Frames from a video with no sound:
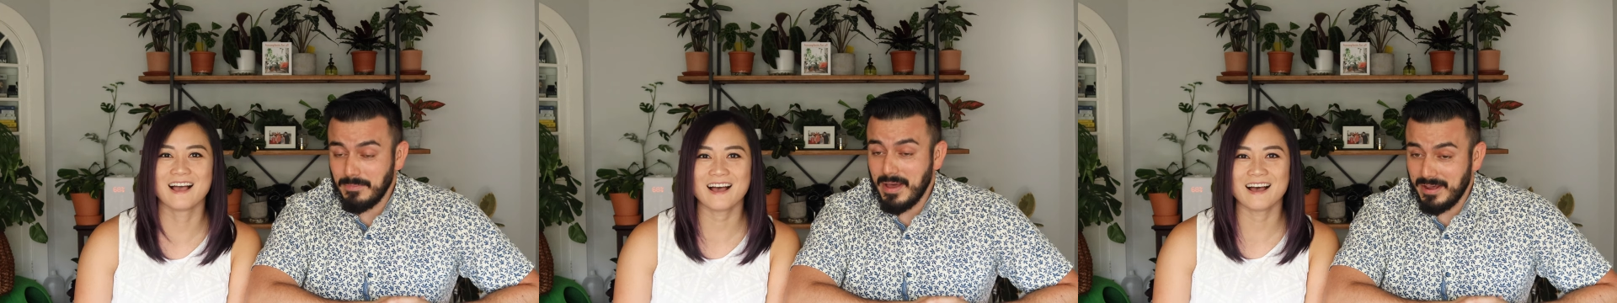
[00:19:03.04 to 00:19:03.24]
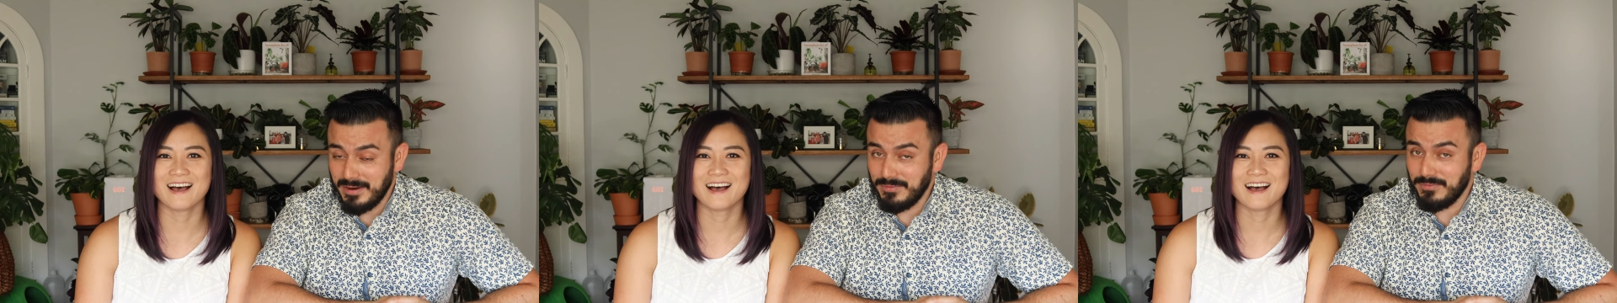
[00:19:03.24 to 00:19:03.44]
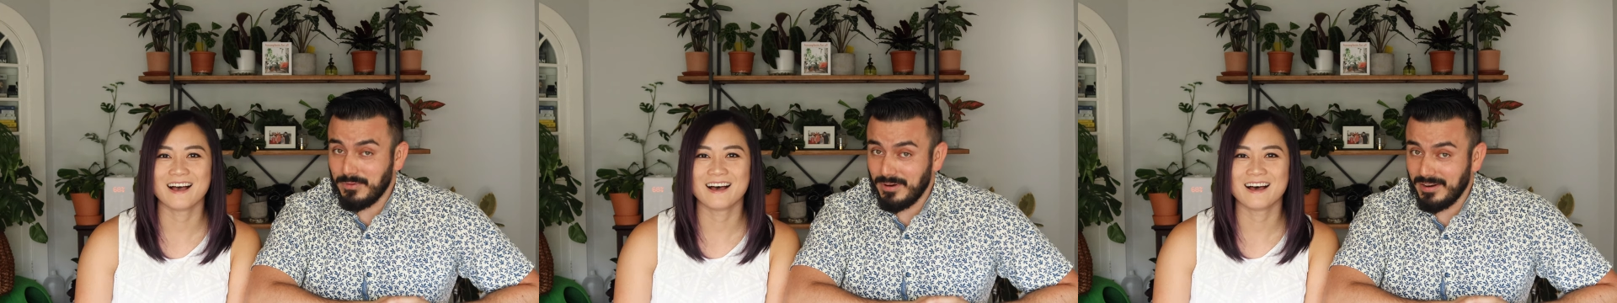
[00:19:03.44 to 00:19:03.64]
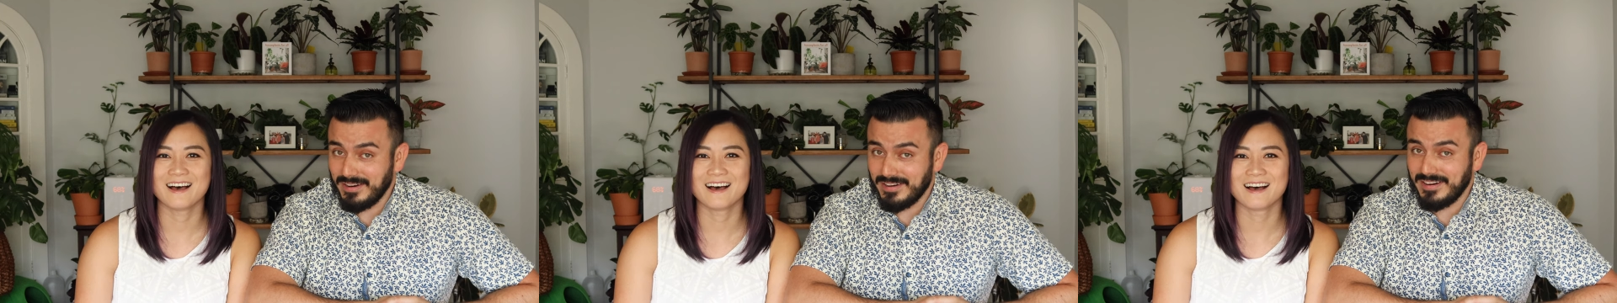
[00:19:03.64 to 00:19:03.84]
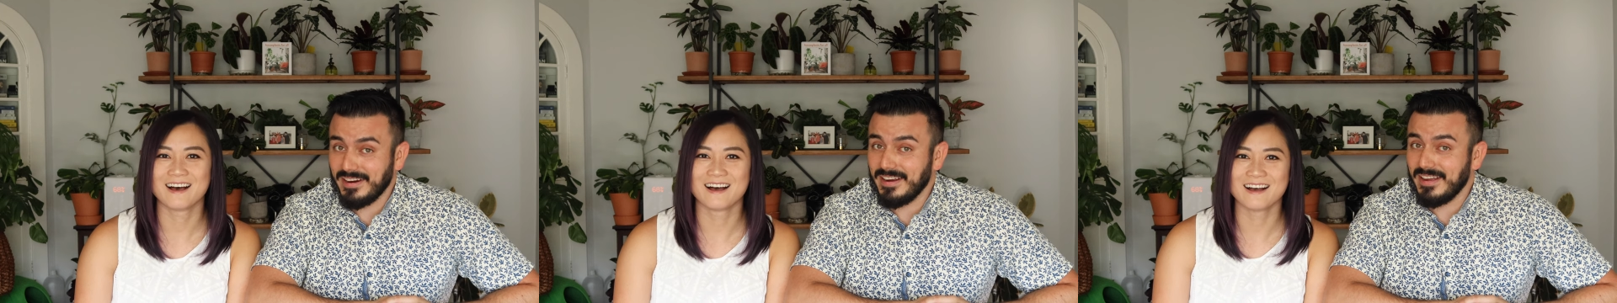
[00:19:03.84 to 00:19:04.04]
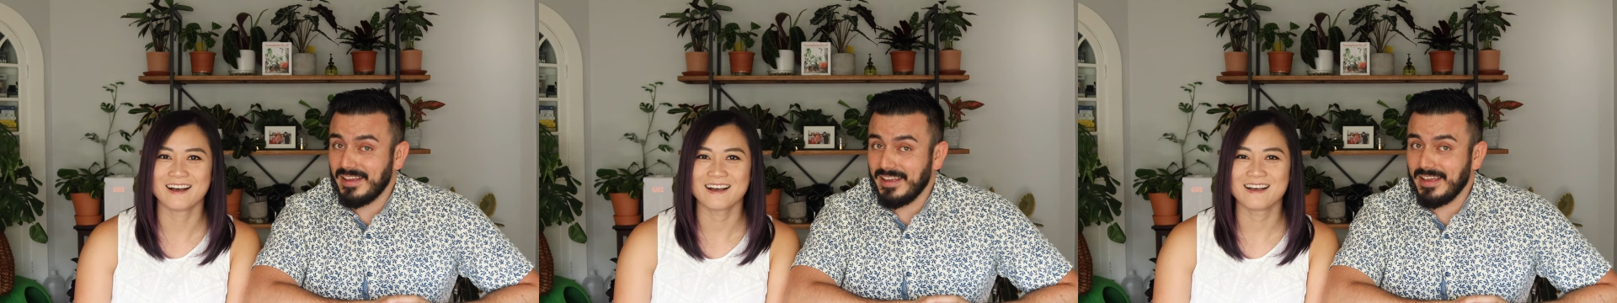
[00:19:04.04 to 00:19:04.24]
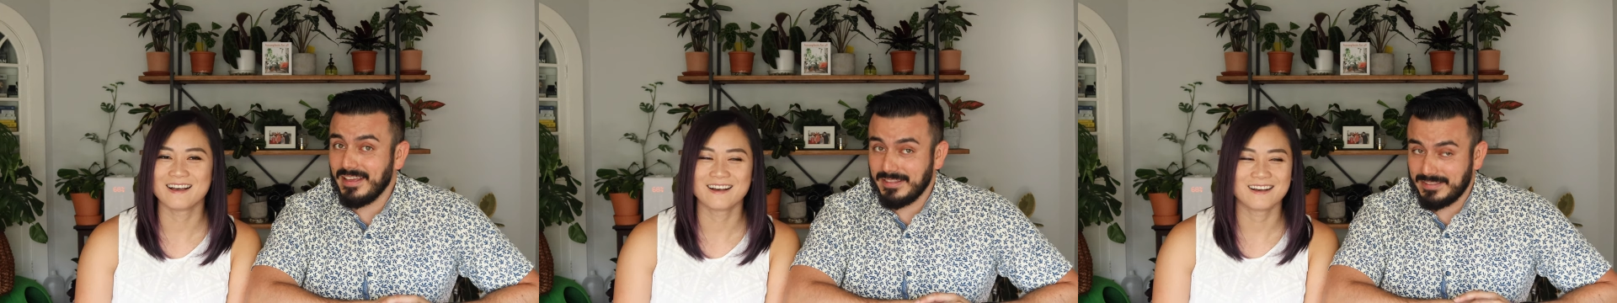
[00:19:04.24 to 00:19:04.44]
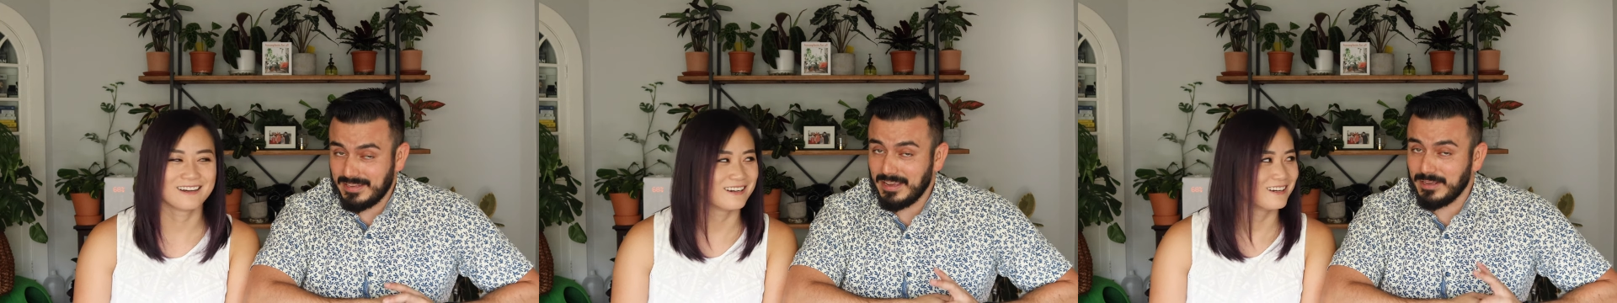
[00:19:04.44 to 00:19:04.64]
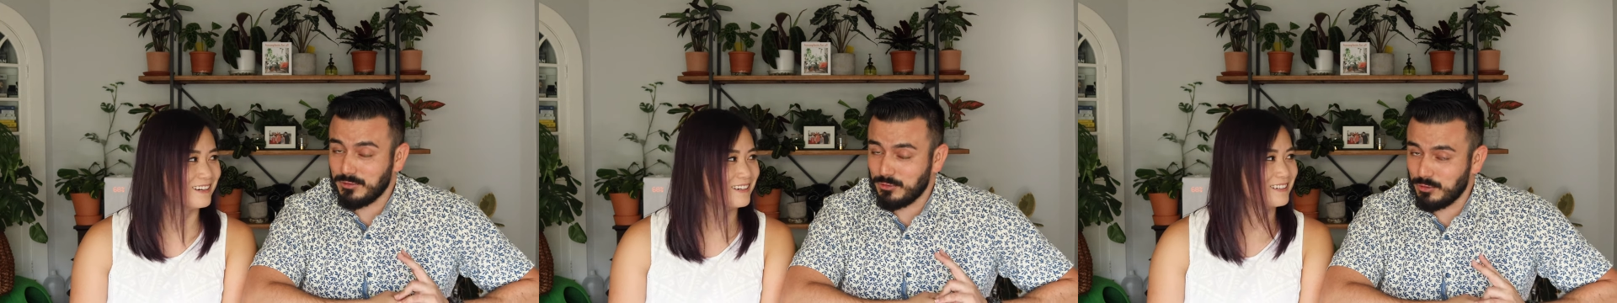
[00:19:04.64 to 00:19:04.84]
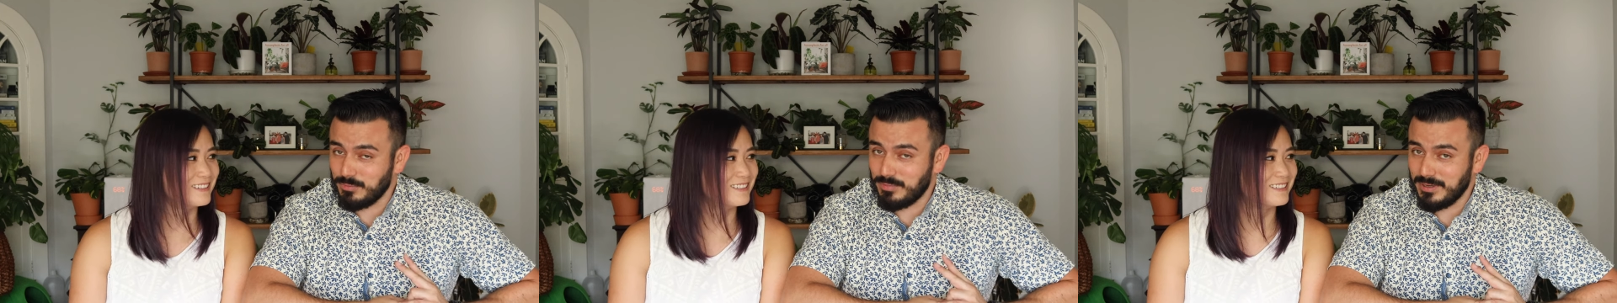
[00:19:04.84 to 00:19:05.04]
Speaker 1: amount of work, it
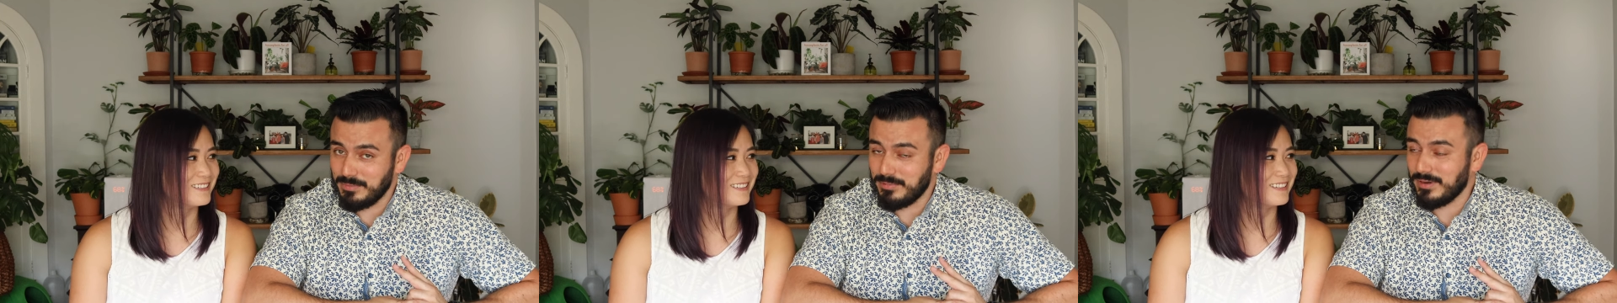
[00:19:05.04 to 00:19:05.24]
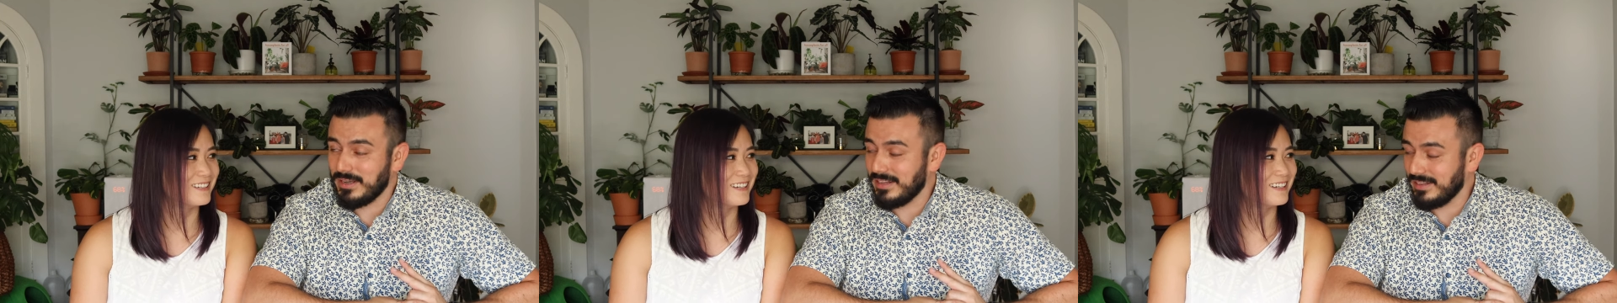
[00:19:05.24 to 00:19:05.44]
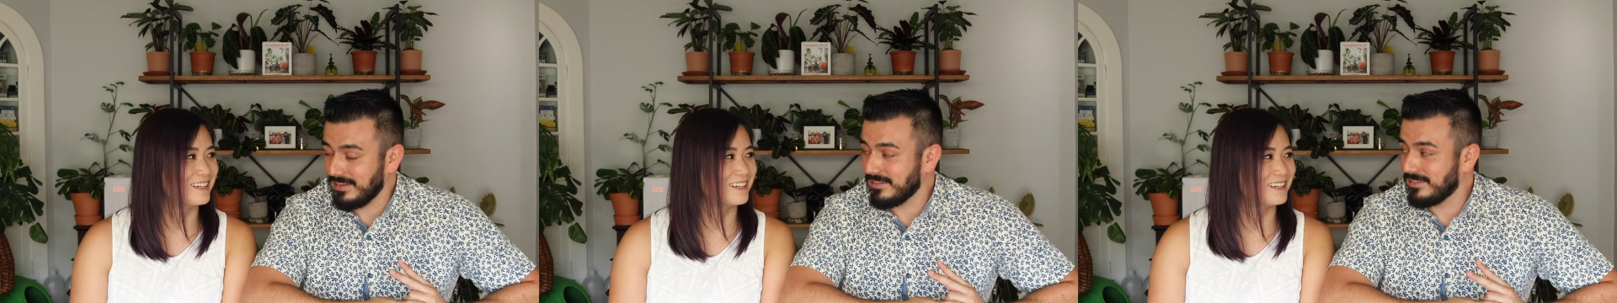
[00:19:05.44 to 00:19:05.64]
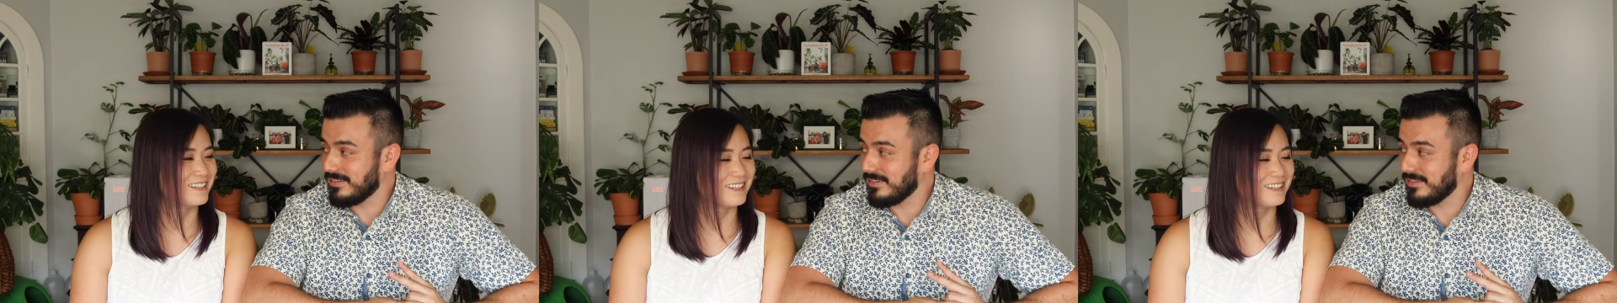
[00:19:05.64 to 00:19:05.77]
takes two people at least.